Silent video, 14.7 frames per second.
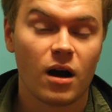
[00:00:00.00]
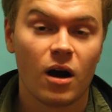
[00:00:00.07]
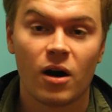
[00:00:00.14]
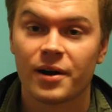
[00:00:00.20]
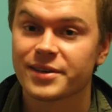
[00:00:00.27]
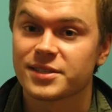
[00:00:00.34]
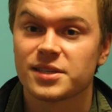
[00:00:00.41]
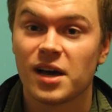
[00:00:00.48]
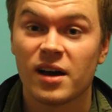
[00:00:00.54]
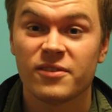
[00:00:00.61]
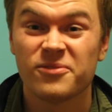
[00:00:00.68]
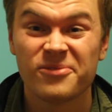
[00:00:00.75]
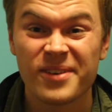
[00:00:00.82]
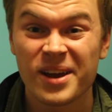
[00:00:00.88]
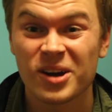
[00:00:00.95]
honestly, I
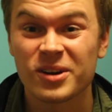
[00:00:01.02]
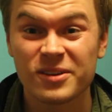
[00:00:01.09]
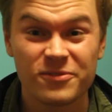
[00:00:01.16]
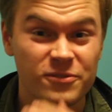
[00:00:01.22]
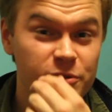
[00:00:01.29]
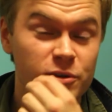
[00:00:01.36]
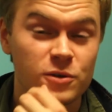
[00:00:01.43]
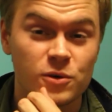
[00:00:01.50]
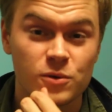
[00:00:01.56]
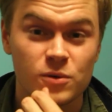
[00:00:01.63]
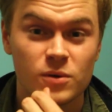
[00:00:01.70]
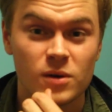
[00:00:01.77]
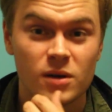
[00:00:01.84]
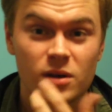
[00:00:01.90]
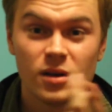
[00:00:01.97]
have very
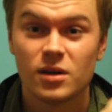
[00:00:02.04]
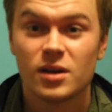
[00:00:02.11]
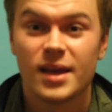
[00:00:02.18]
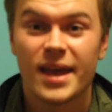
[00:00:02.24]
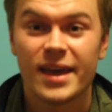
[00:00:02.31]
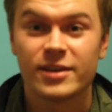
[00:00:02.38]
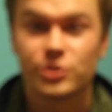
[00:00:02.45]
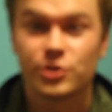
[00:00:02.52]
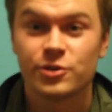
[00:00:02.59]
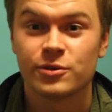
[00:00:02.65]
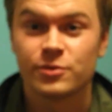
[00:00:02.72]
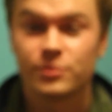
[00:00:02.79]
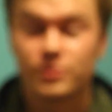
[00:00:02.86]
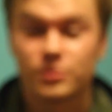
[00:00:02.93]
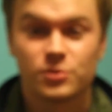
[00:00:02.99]
few
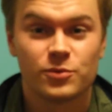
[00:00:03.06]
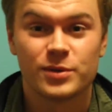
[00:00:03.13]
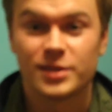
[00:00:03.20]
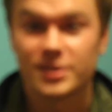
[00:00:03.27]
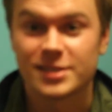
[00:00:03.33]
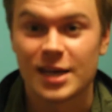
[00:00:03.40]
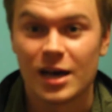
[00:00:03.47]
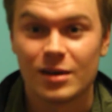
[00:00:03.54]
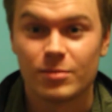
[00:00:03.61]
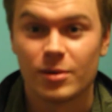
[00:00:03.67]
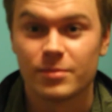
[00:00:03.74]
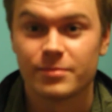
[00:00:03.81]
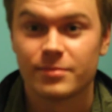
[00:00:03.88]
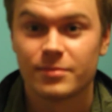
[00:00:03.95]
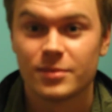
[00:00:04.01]
issues with this album.